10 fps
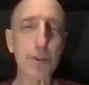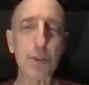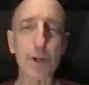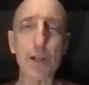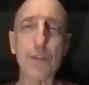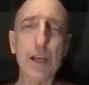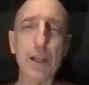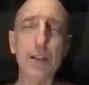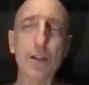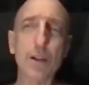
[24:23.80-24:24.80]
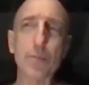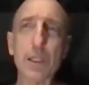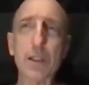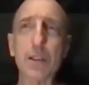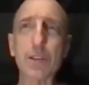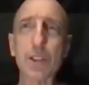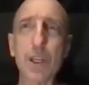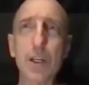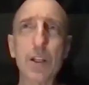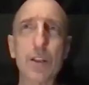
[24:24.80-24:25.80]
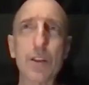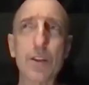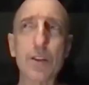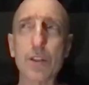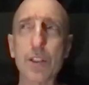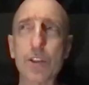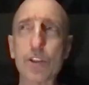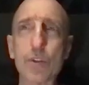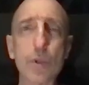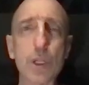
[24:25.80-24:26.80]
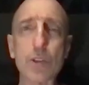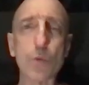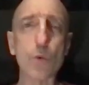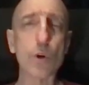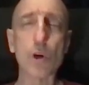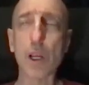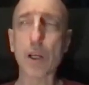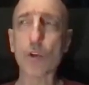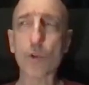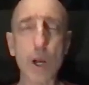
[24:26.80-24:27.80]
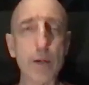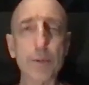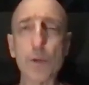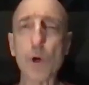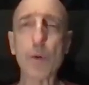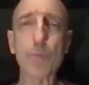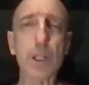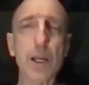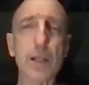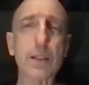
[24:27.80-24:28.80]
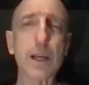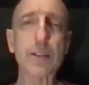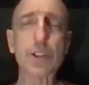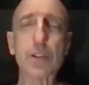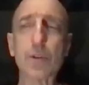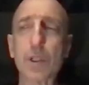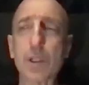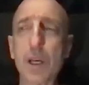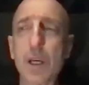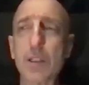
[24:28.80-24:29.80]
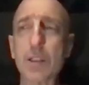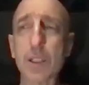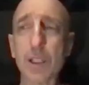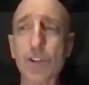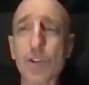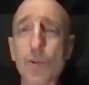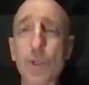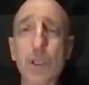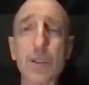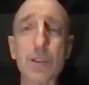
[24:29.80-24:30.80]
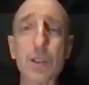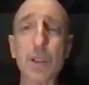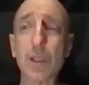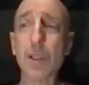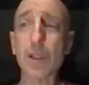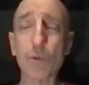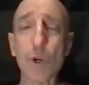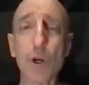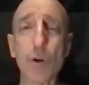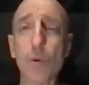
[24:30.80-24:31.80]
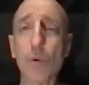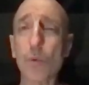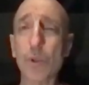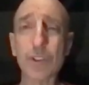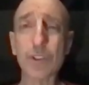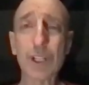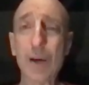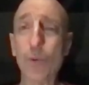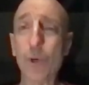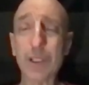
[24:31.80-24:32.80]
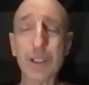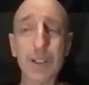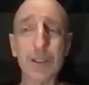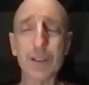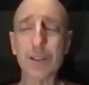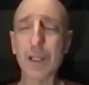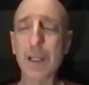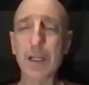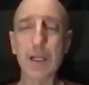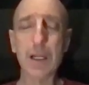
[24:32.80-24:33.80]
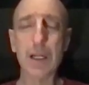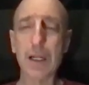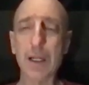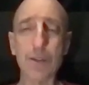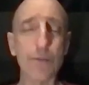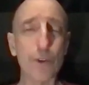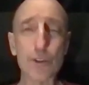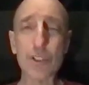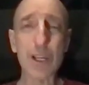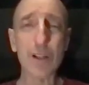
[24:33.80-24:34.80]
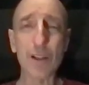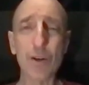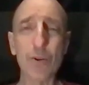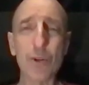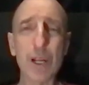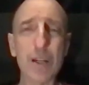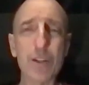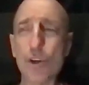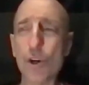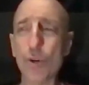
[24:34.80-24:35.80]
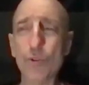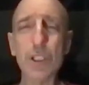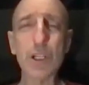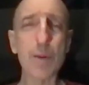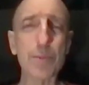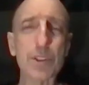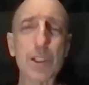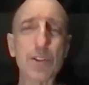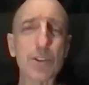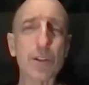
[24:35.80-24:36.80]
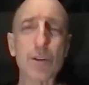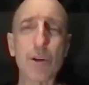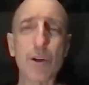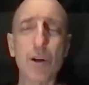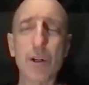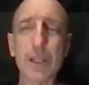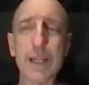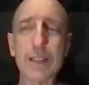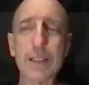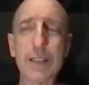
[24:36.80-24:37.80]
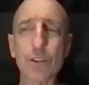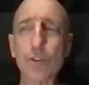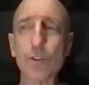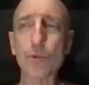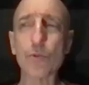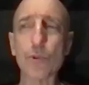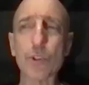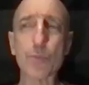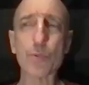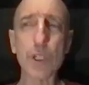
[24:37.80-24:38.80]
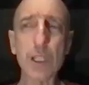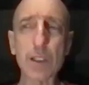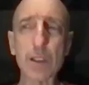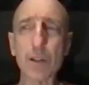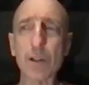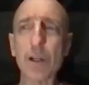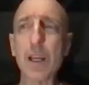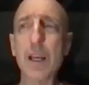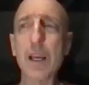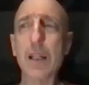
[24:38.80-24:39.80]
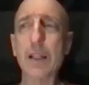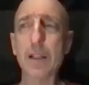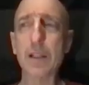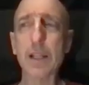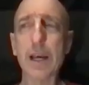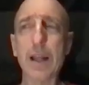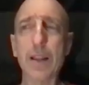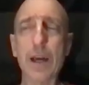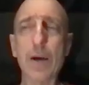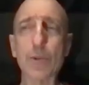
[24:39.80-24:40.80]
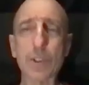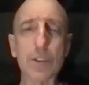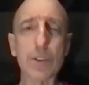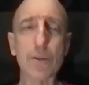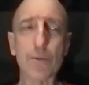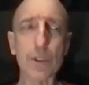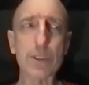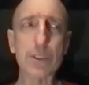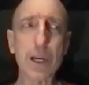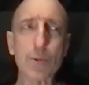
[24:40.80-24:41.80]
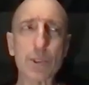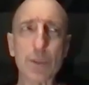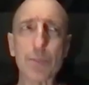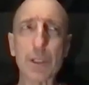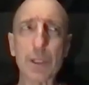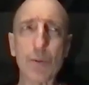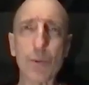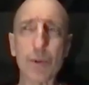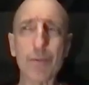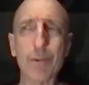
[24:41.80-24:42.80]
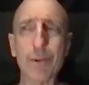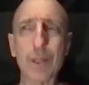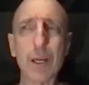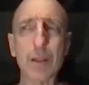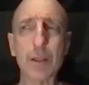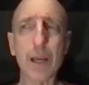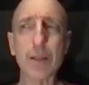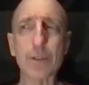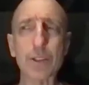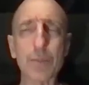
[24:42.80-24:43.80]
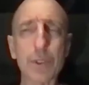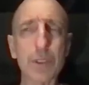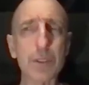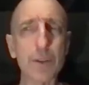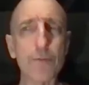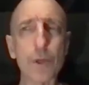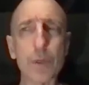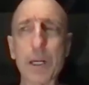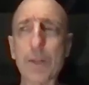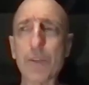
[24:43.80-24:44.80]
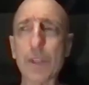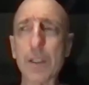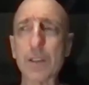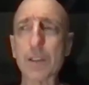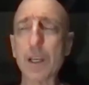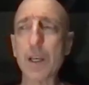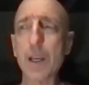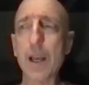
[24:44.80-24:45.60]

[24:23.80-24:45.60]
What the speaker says: with the thought that, look, because these shootings were incredibly well planned and executed, 6 shootings in a row, one shot, one kill, on the first day alone, and no decompensation at all, and that's unusual for a spree killer. And then that was a difference. That was something that we were like, yeah, there's something different about this.